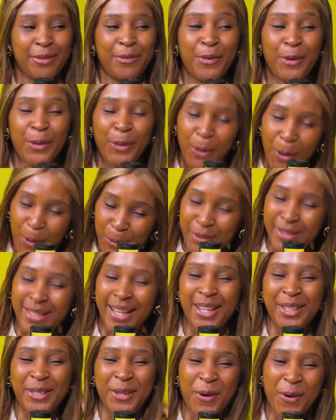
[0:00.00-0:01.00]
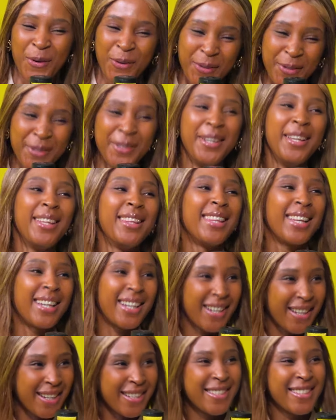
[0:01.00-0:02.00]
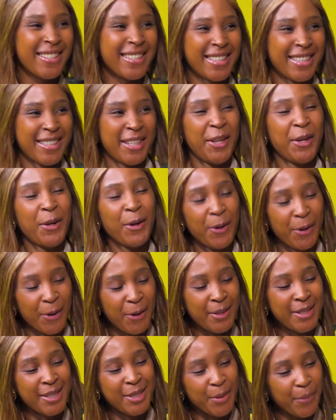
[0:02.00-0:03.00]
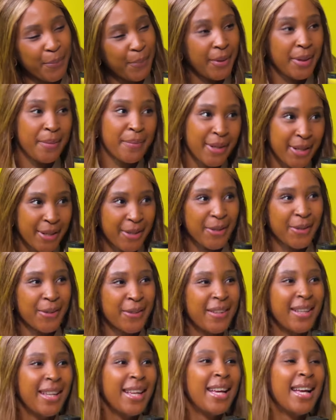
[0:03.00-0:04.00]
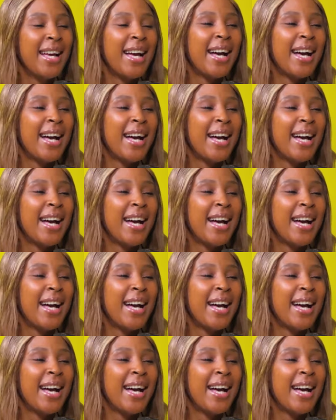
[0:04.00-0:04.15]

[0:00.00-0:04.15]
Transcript: Ooh. for those that know the cars. Your okay. girl is a beamer girl.